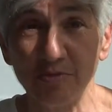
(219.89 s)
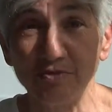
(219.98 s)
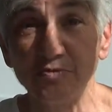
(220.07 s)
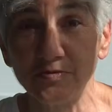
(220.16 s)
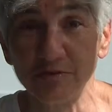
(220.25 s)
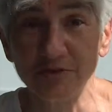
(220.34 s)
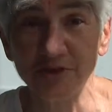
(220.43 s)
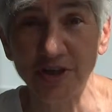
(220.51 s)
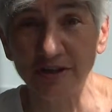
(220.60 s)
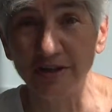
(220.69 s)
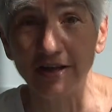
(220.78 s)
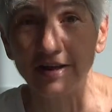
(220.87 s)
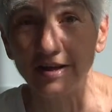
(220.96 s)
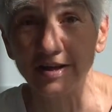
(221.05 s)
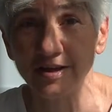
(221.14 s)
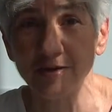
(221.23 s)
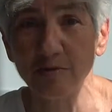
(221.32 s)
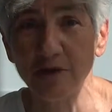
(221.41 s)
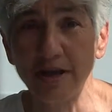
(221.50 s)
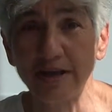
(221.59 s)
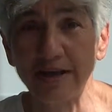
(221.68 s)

influence on the uh,